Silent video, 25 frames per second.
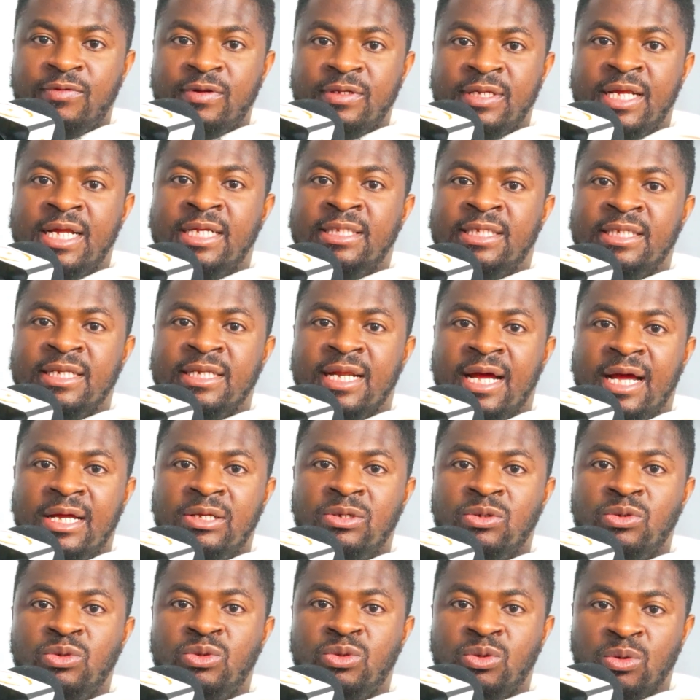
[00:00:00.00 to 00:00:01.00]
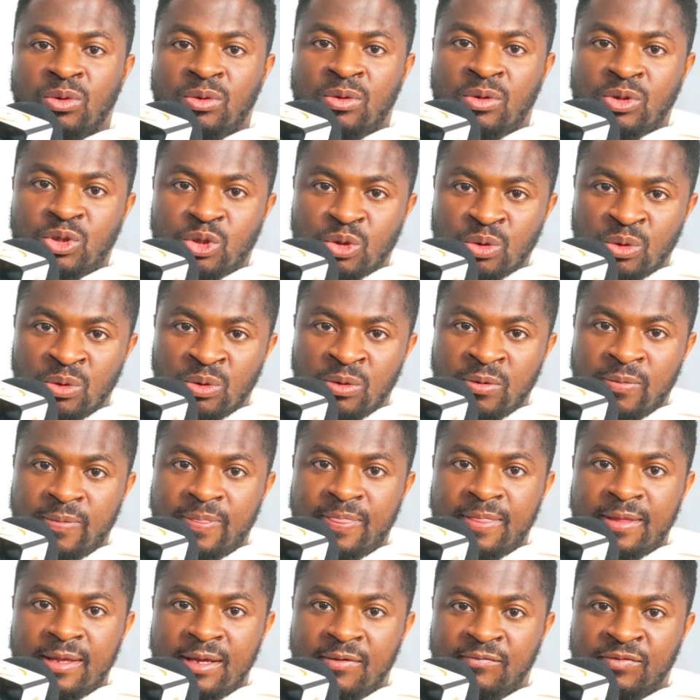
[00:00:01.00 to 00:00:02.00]
They deny you also.
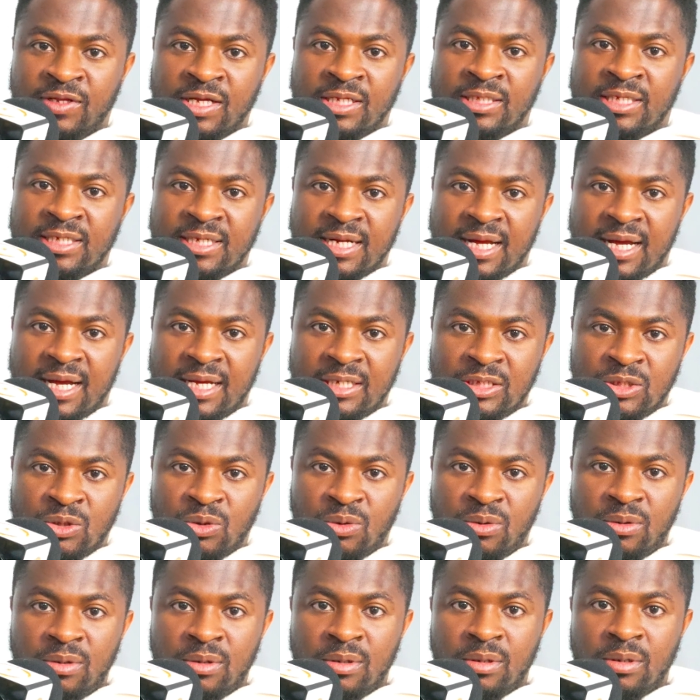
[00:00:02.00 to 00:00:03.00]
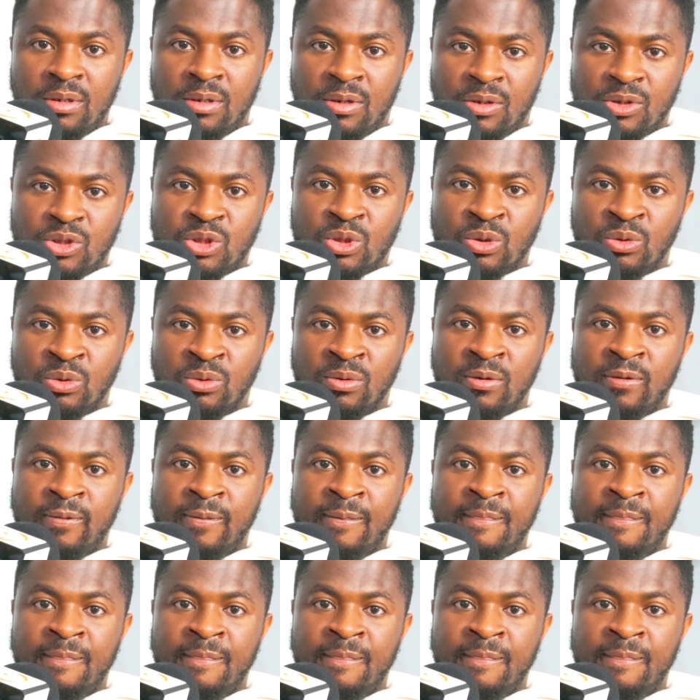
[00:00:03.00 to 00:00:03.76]
If they deny you also,